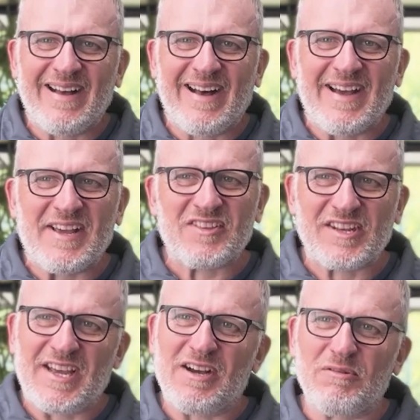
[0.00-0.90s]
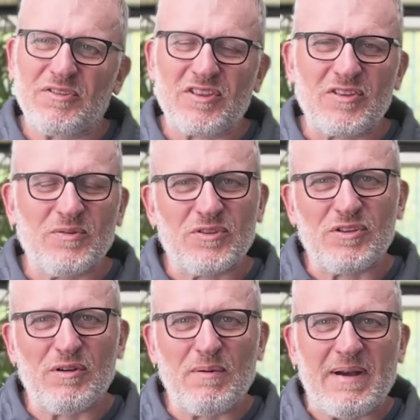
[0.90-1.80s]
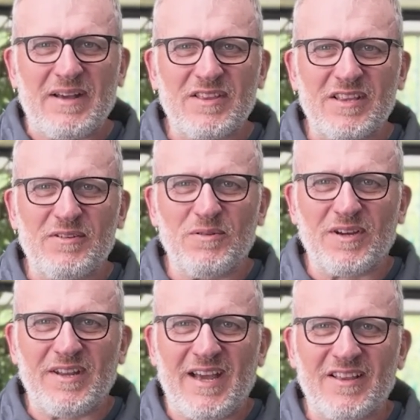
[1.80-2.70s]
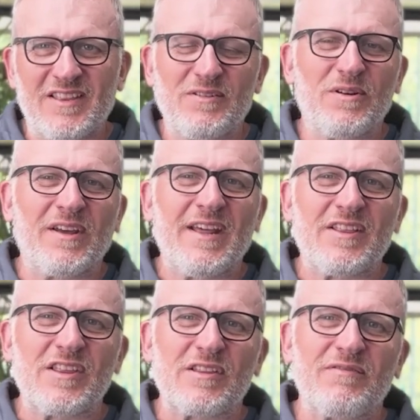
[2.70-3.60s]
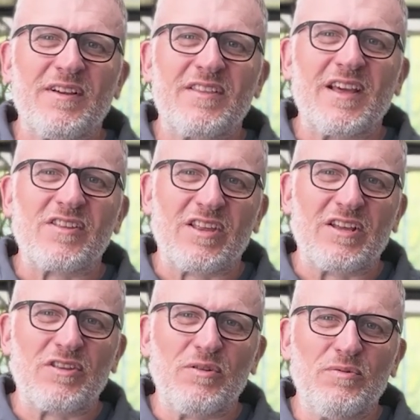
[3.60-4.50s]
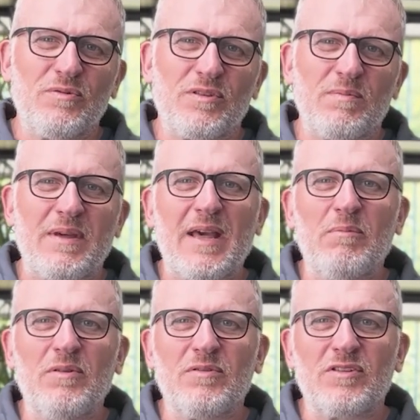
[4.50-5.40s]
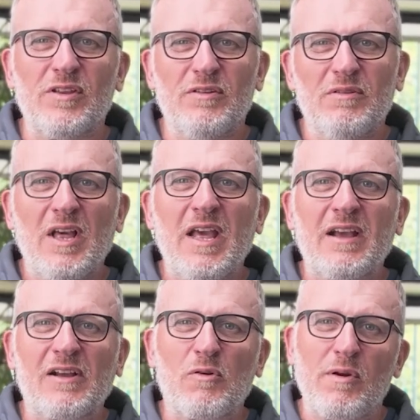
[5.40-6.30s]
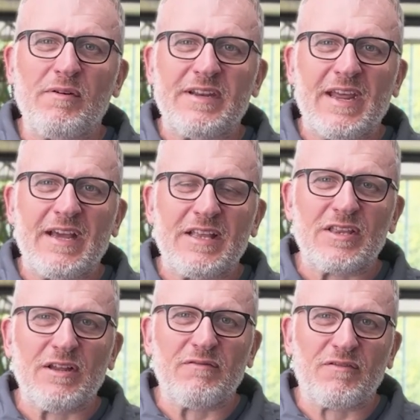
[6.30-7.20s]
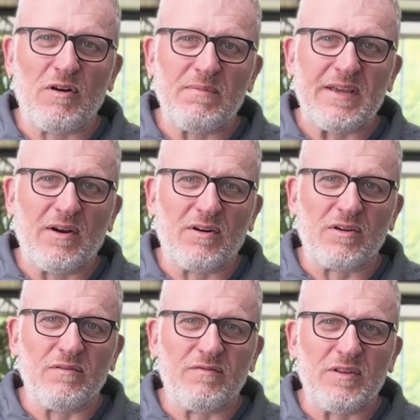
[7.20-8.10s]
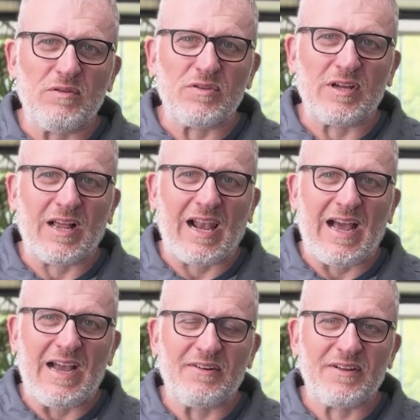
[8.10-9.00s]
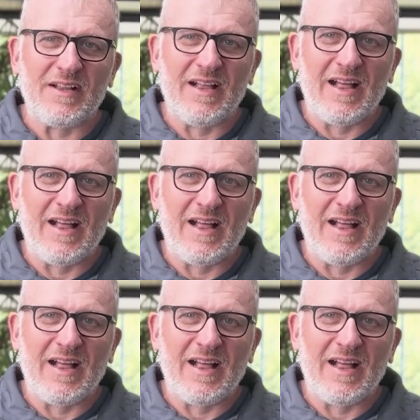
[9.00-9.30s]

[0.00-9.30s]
Hi, today I want to talk to you about SQL Connect. SQL Connect is a fantastic tool to be able to query data from the Oracle Fusion Cloud.